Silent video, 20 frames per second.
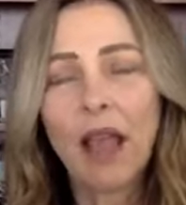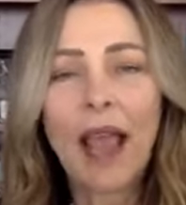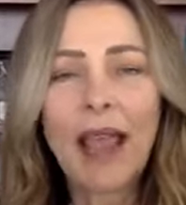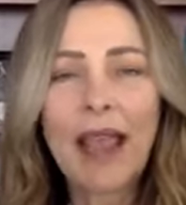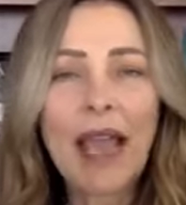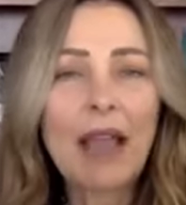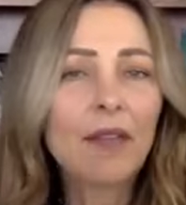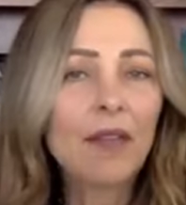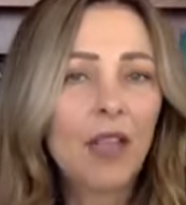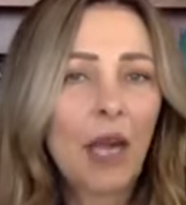I
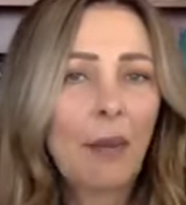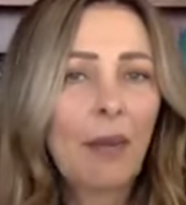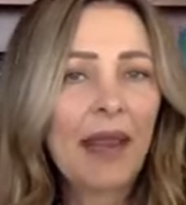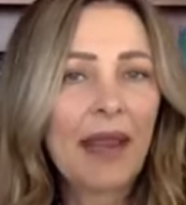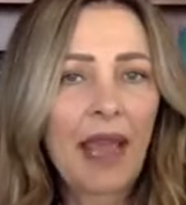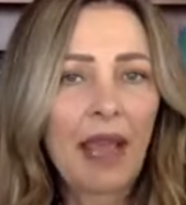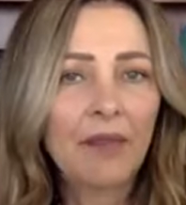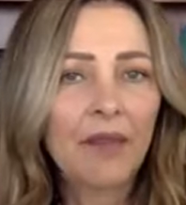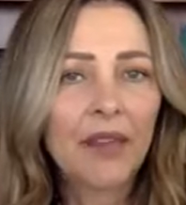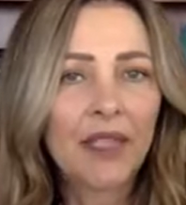have it on my
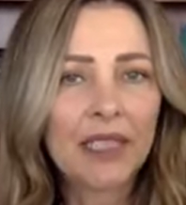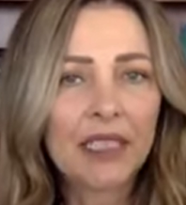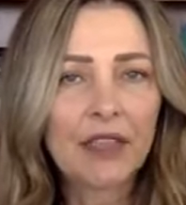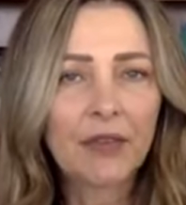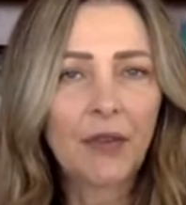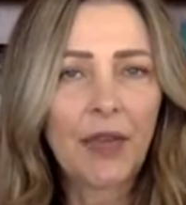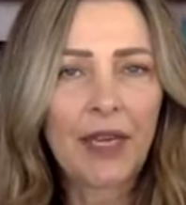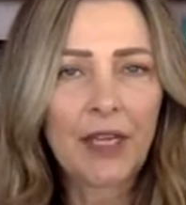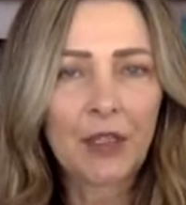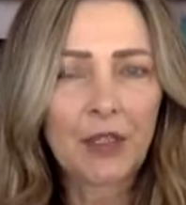Advocates
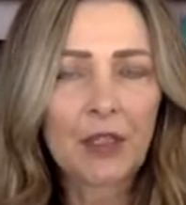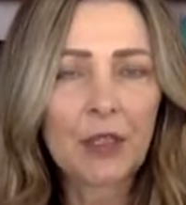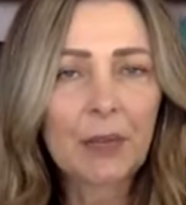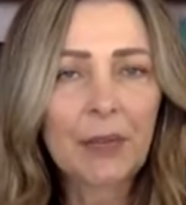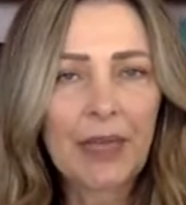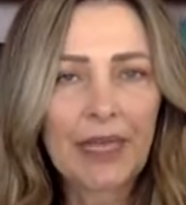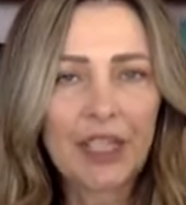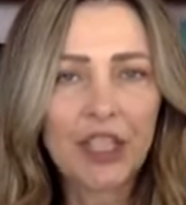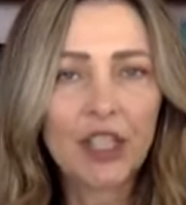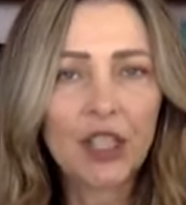for Angels
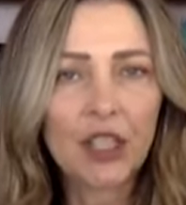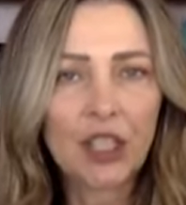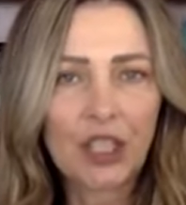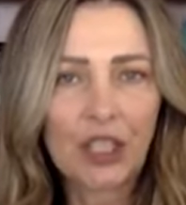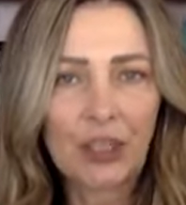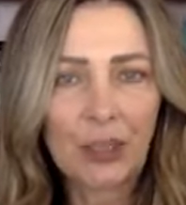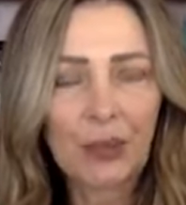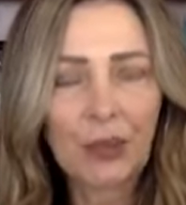page too.